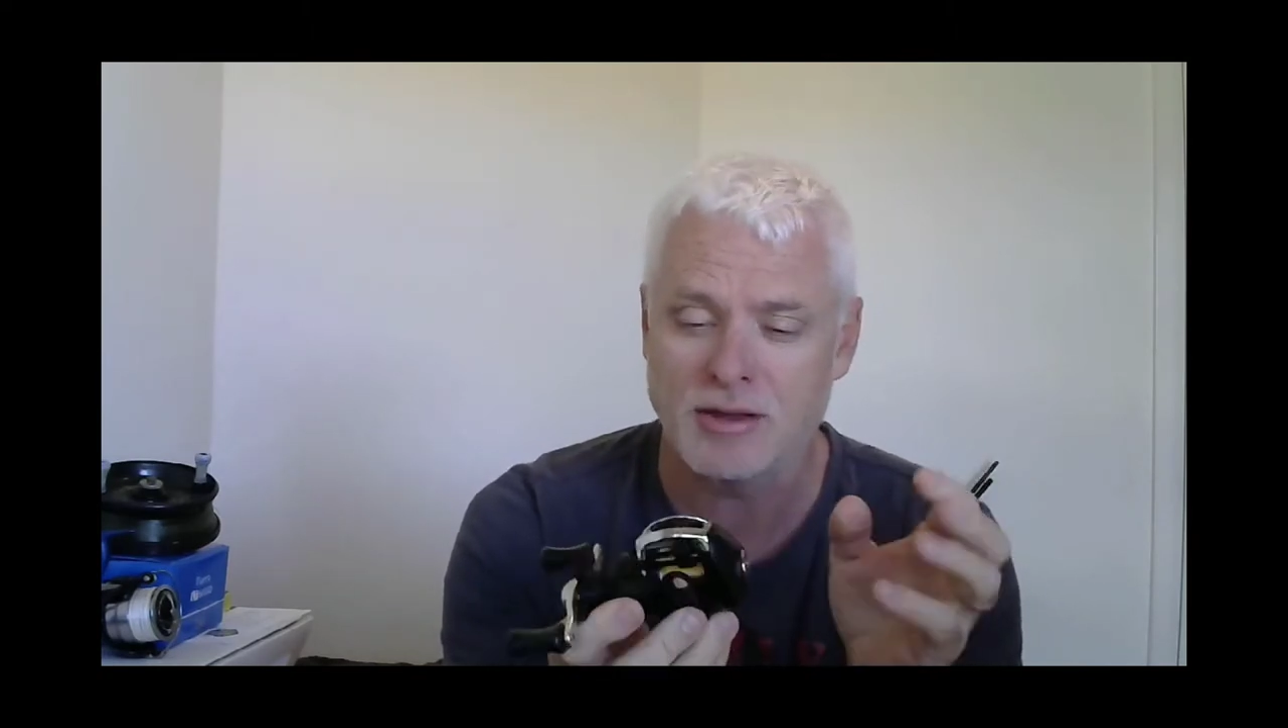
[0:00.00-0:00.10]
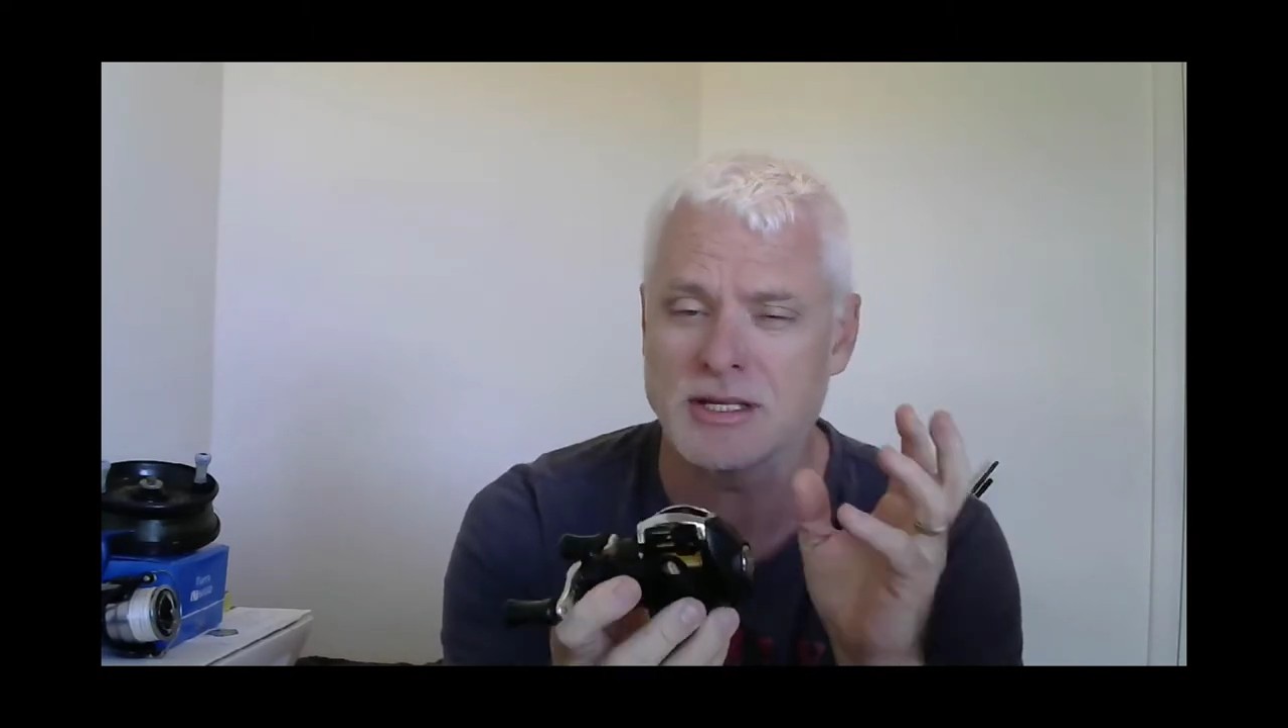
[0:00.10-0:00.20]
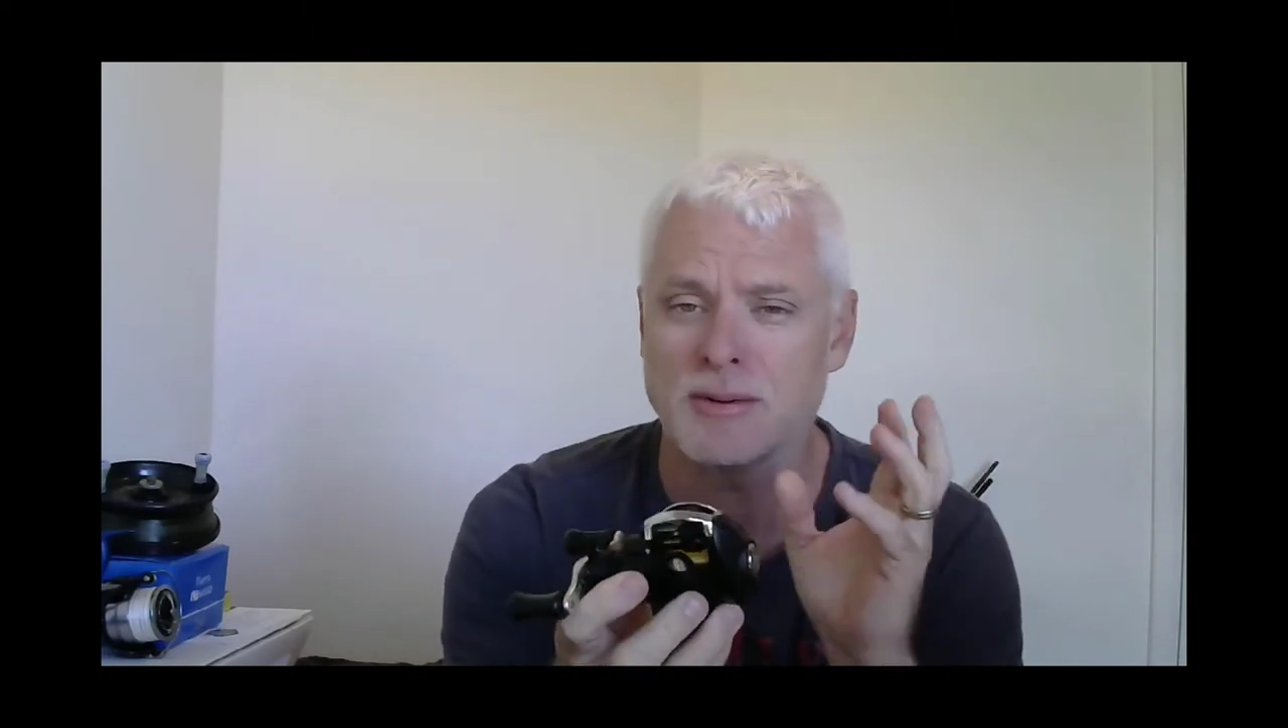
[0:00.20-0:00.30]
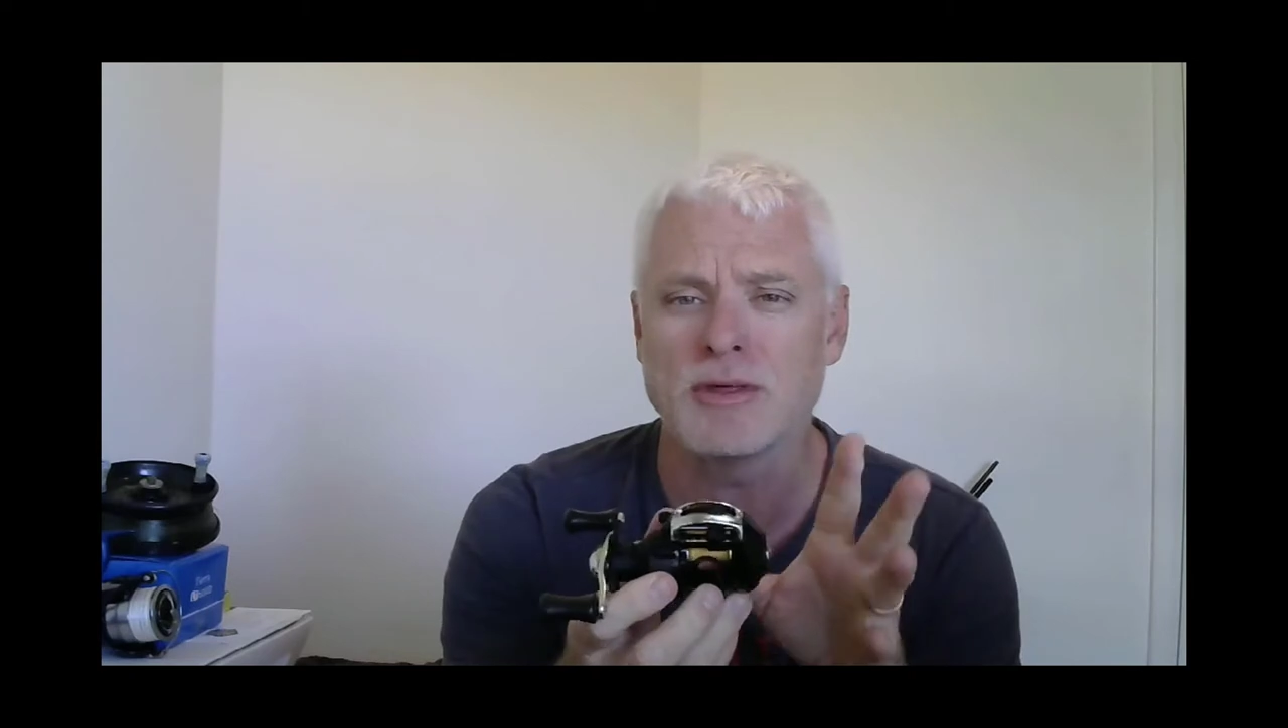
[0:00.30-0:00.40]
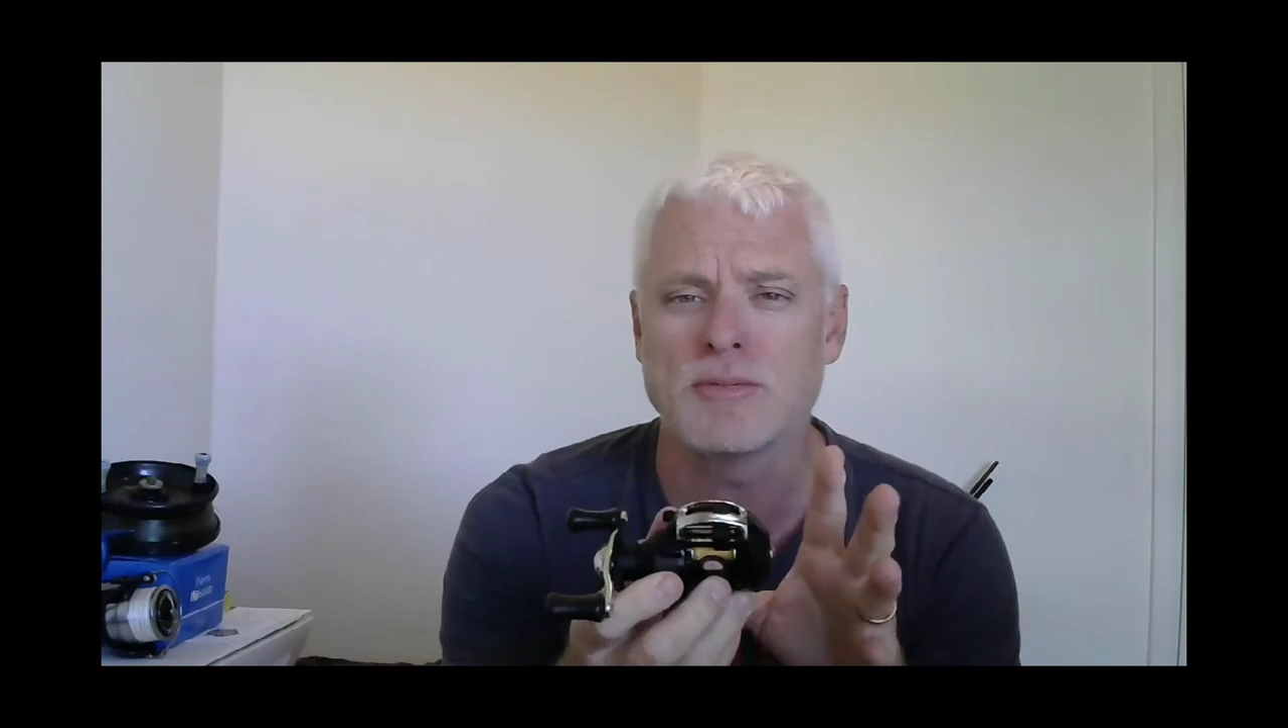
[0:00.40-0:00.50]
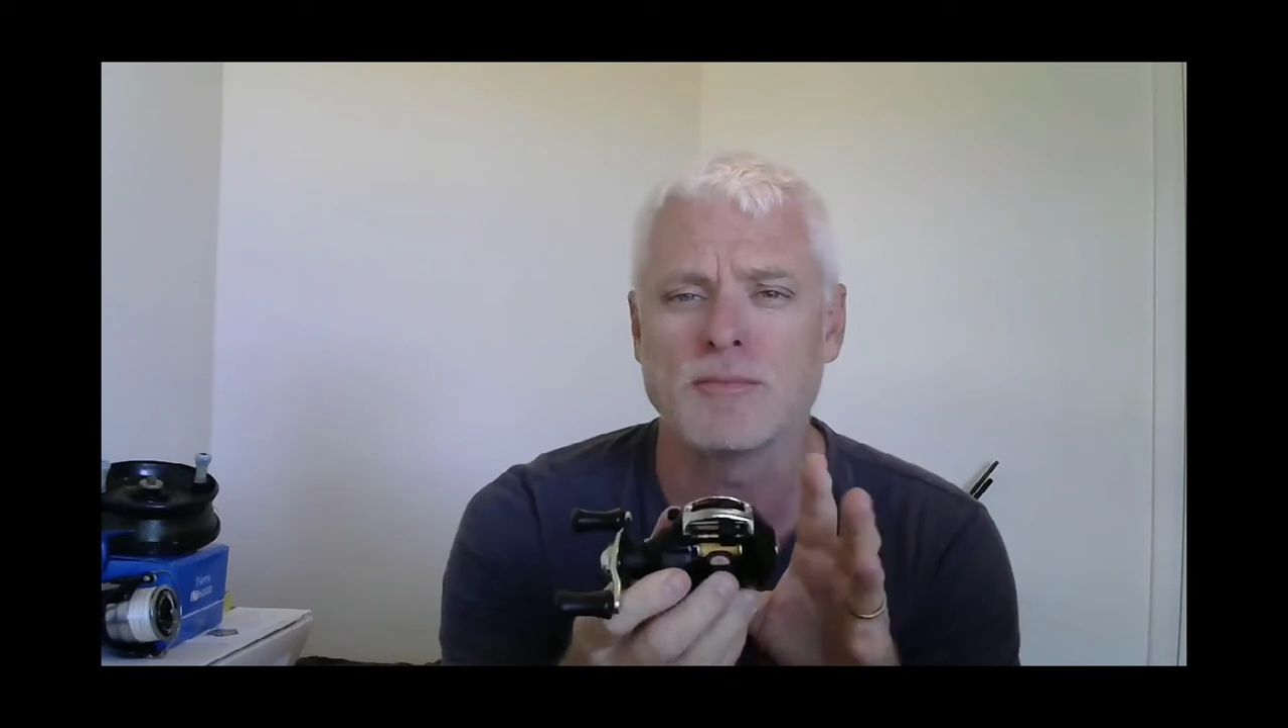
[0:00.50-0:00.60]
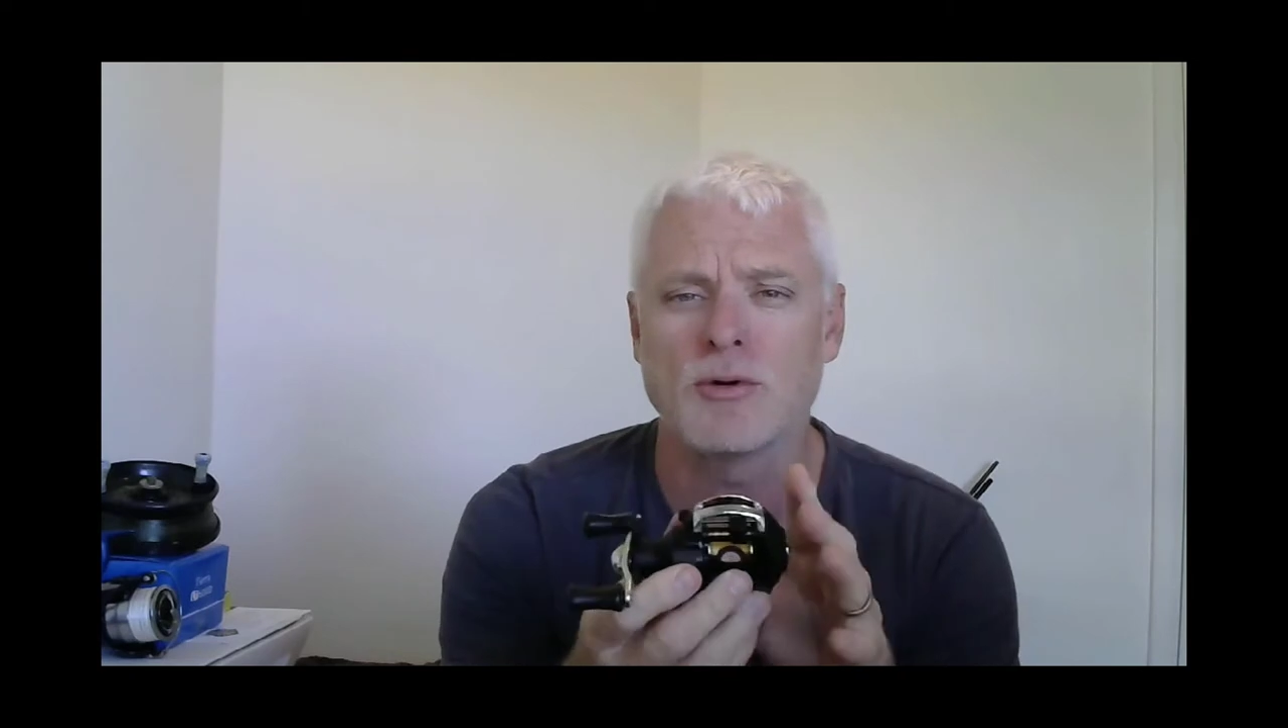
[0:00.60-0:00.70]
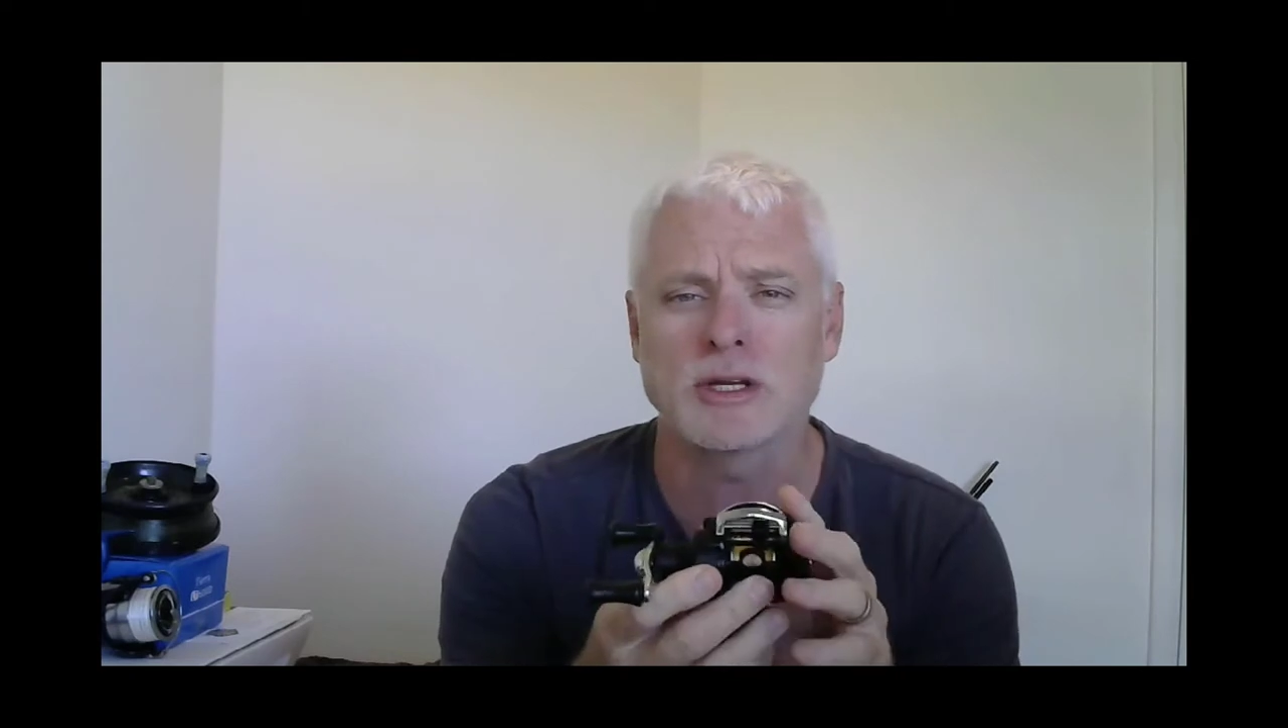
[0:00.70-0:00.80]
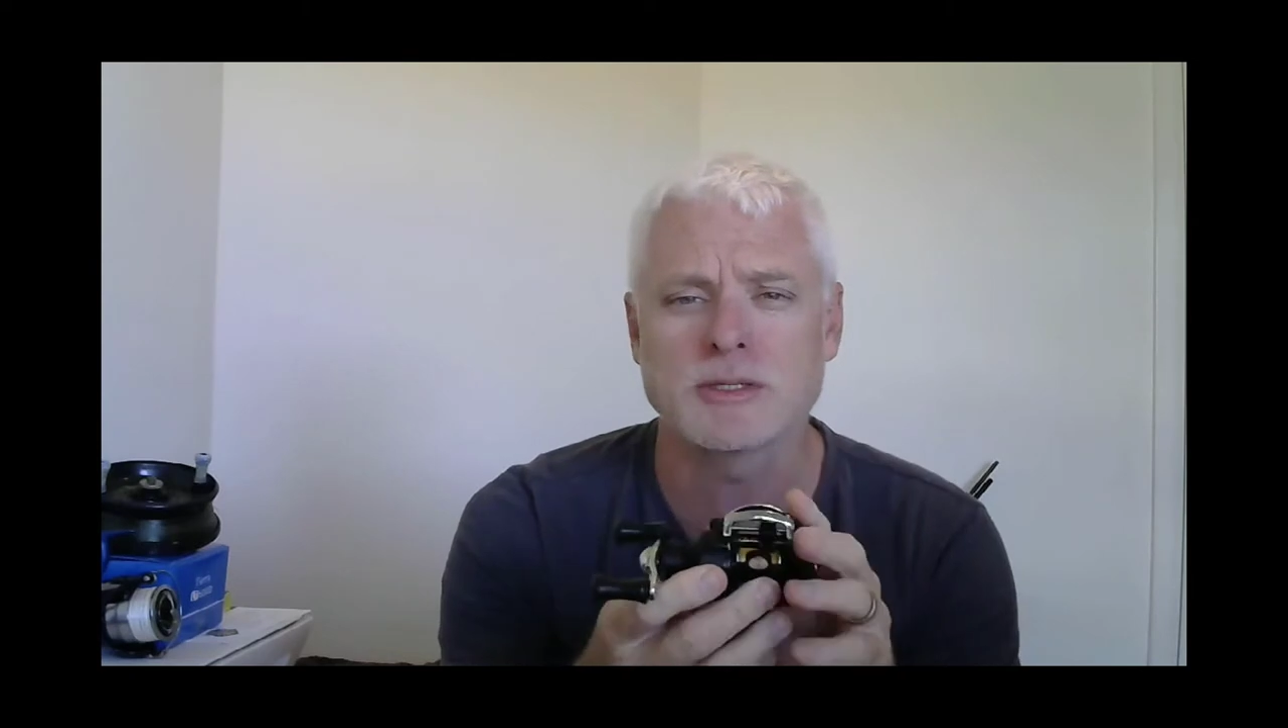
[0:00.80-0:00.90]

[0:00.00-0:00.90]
Some of the more